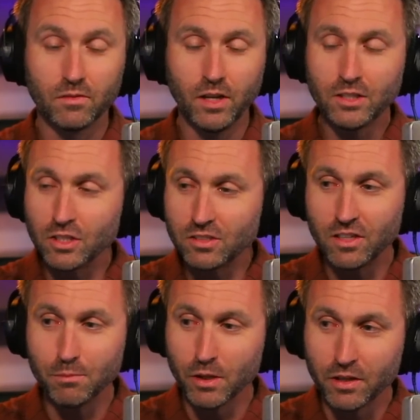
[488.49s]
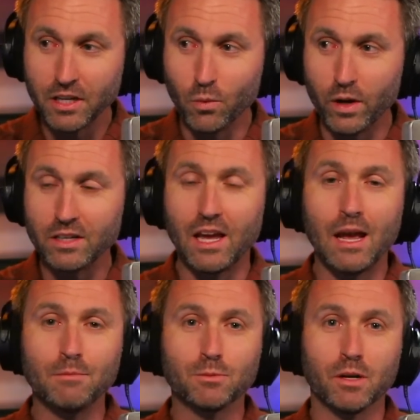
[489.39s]
Not just the ability to win
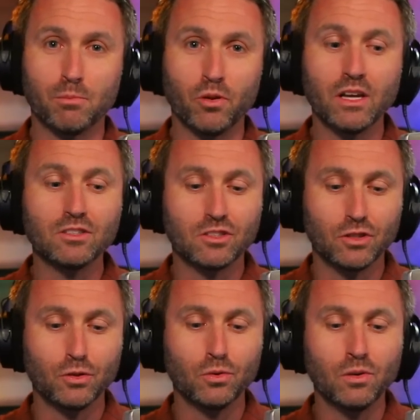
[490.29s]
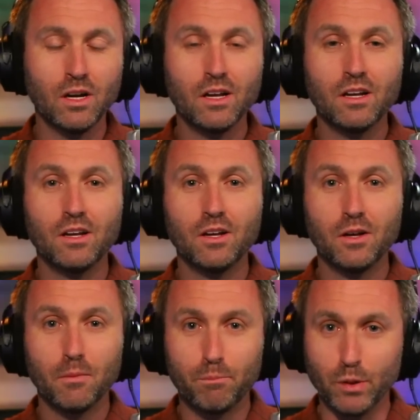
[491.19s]
games, but a place to
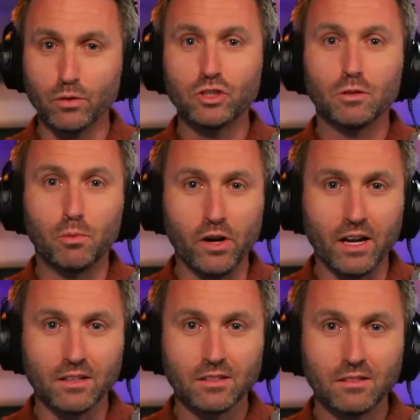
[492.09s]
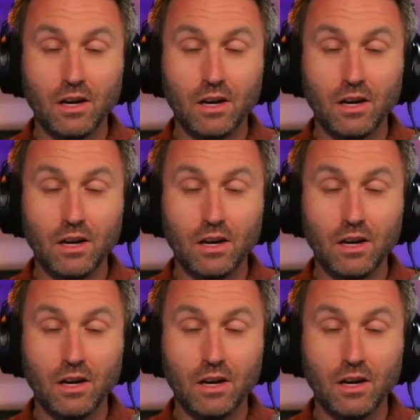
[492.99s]
build your brand.